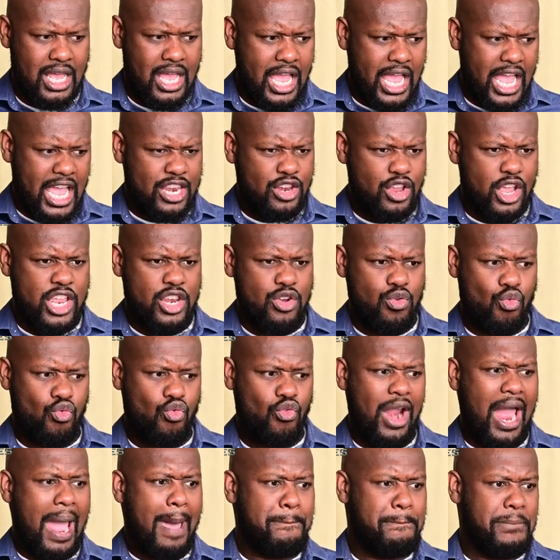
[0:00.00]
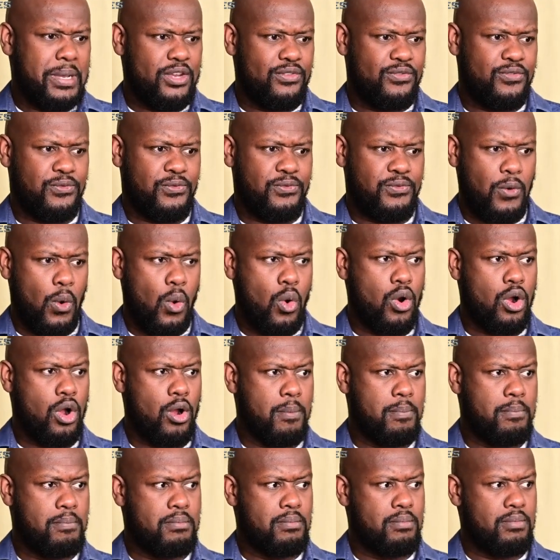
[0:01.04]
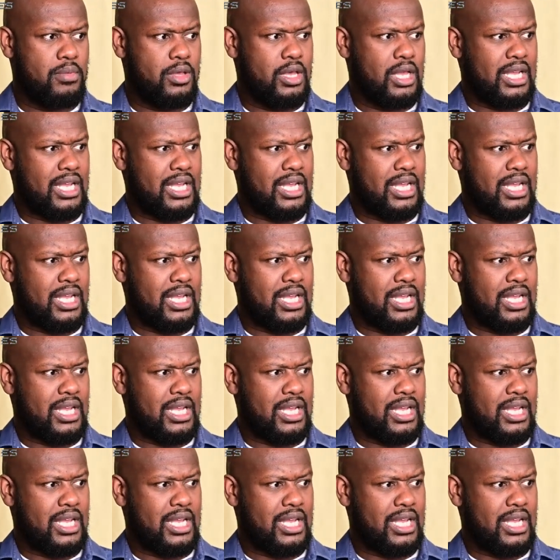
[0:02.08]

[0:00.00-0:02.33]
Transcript: and in rapid form,